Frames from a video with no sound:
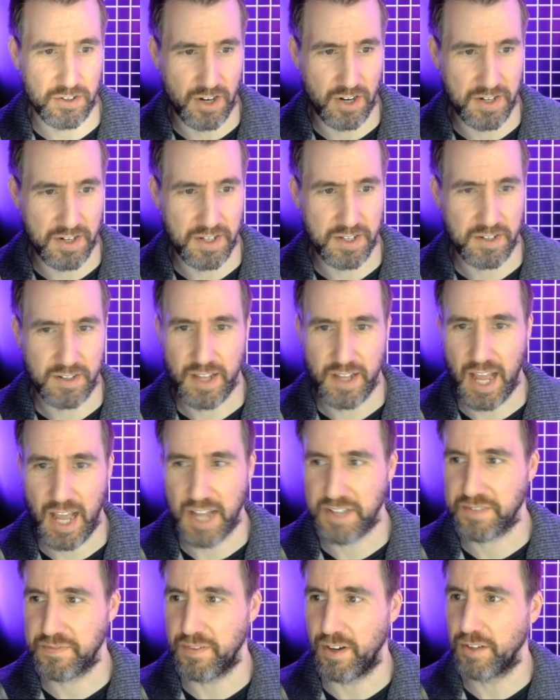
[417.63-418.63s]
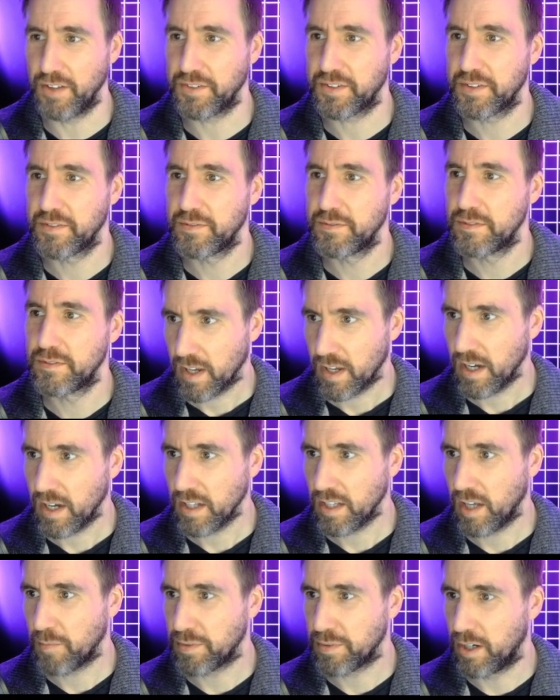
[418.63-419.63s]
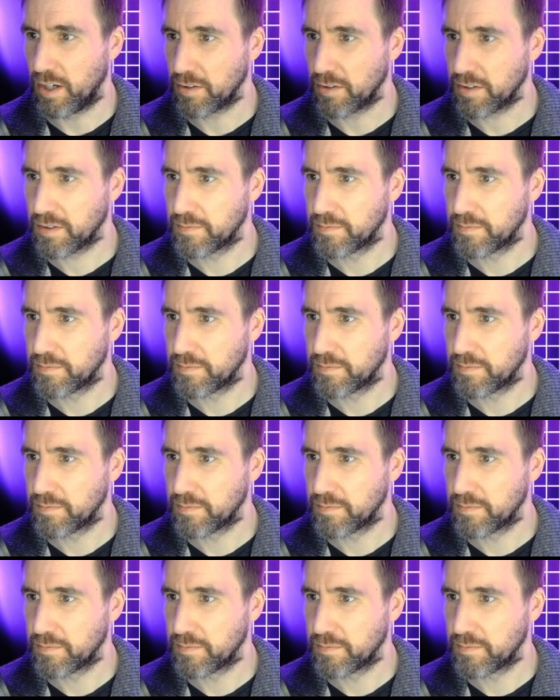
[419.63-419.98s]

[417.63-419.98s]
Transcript: on it, asphalt. I'll upload.